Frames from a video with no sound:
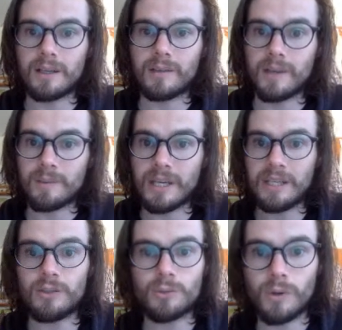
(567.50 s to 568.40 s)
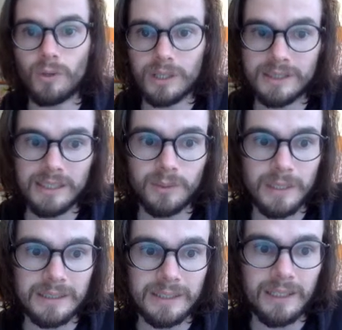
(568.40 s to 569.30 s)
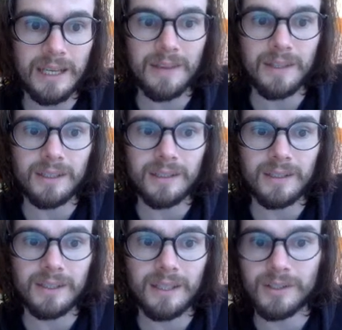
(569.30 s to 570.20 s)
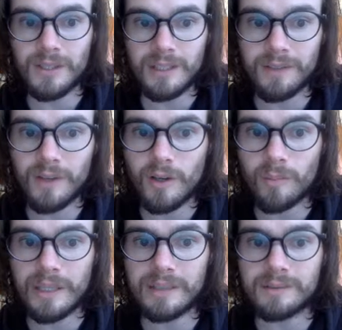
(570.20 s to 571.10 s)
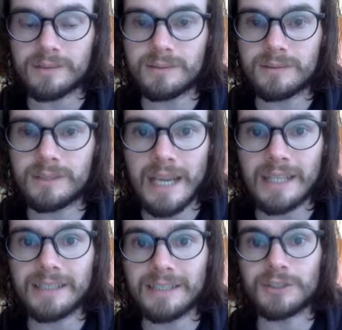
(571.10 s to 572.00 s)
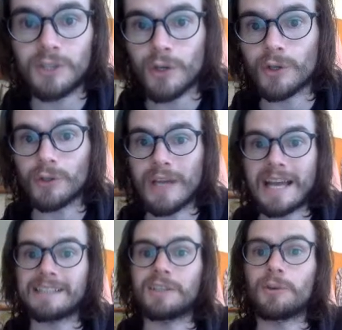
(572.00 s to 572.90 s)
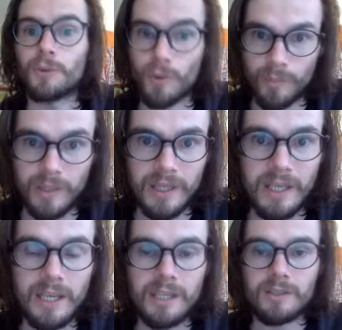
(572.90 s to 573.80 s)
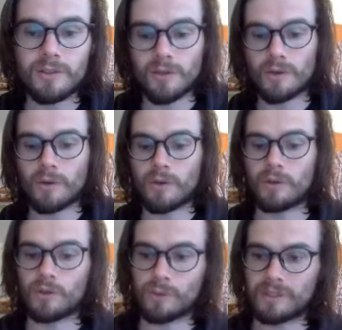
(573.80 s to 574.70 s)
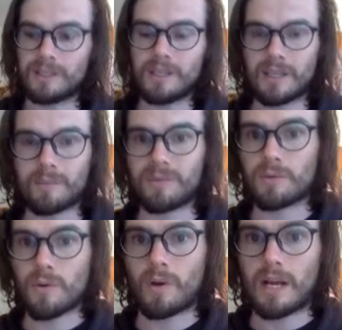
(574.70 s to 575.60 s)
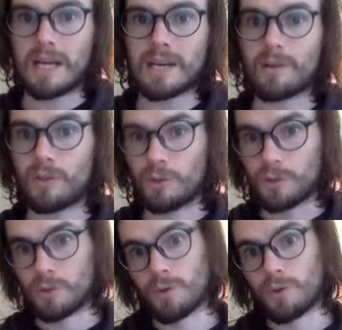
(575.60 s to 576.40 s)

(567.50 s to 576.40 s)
they each roll a d20, and then each side of the combat takes its turn as a group. So you as a DM, if you roll higher, you use